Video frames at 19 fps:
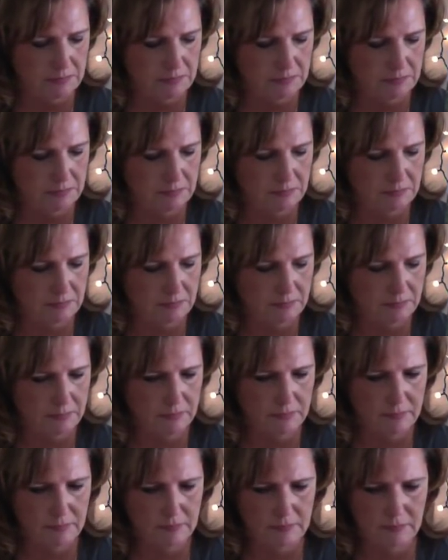
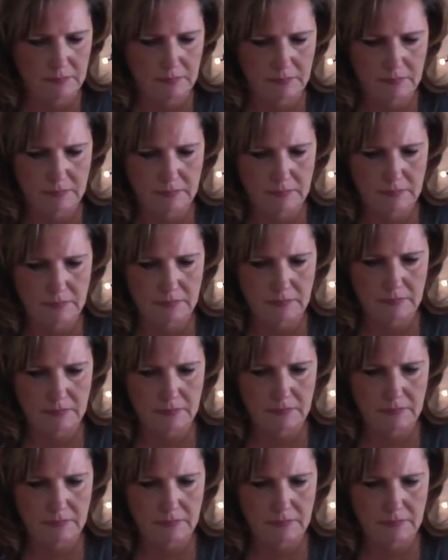[no speech]